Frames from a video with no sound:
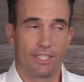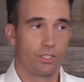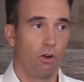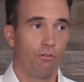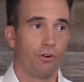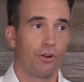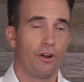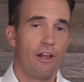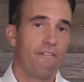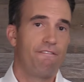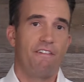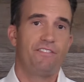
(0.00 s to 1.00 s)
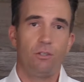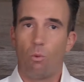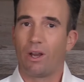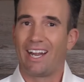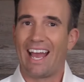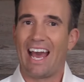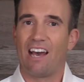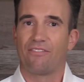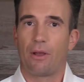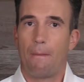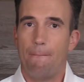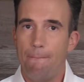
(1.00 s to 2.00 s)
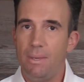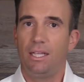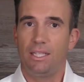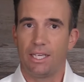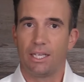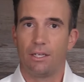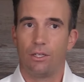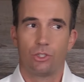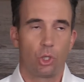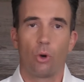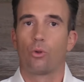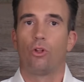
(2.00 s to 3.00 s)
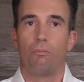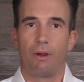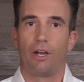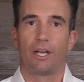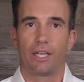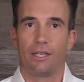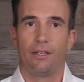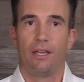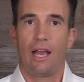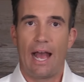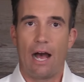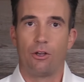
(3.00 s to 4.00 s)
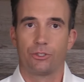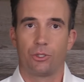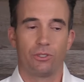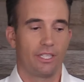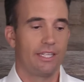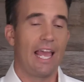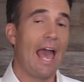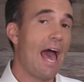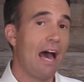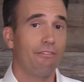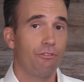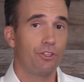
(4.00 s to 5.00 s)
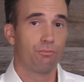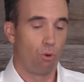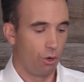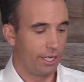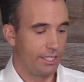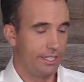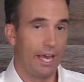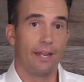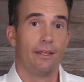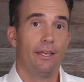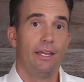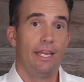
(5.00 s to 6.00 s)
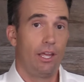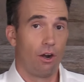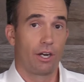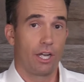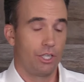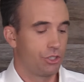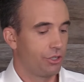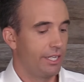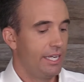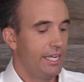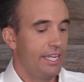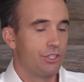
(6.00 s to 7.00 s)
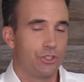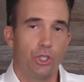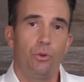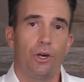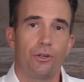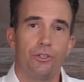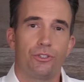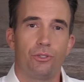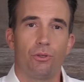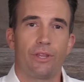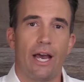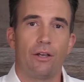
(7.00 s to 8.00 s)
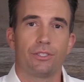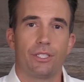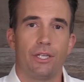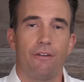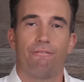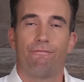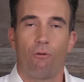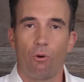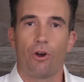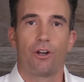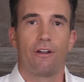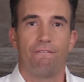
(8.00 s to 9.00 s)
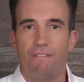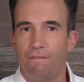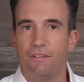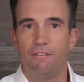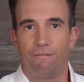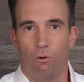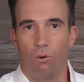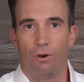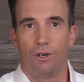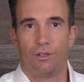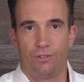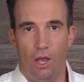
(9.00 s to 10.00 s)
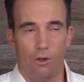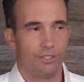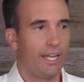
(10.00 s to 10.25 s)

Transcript: That's over 51.5 million total American households. And the average mortgage debt in our country is $202,454.